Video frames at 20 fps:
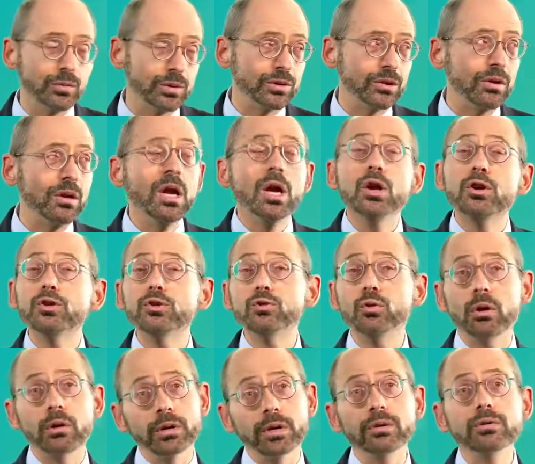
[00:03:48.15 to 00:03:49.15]
which are
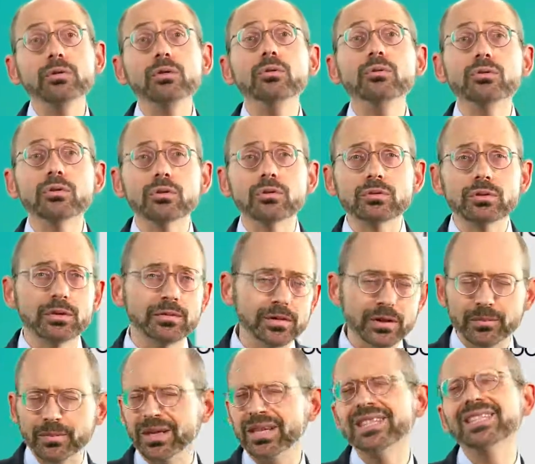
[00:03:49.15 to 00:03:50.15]
strong inducers of
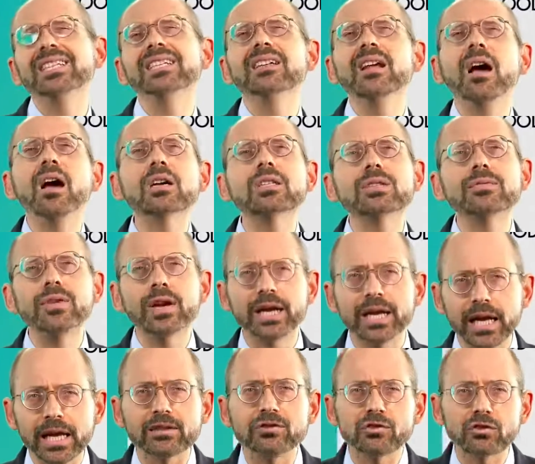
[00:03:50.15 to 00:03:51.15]
some of the
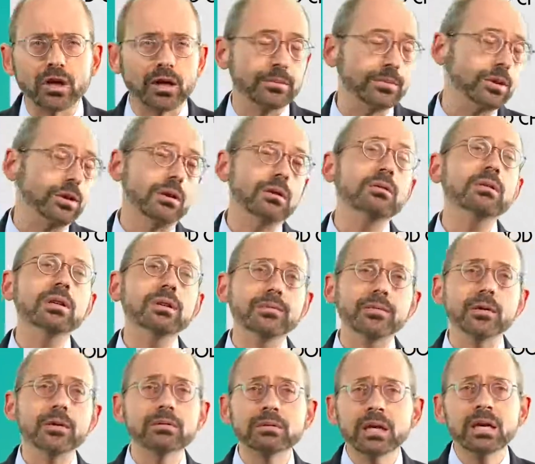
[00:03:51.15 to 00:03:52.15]
detoxifying enzymes in our
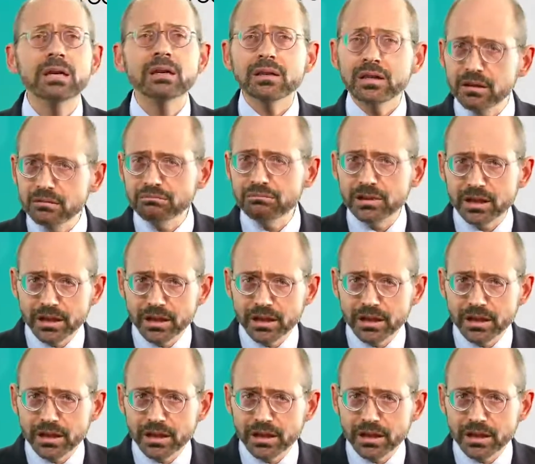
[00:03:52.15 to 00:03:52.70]
liver and can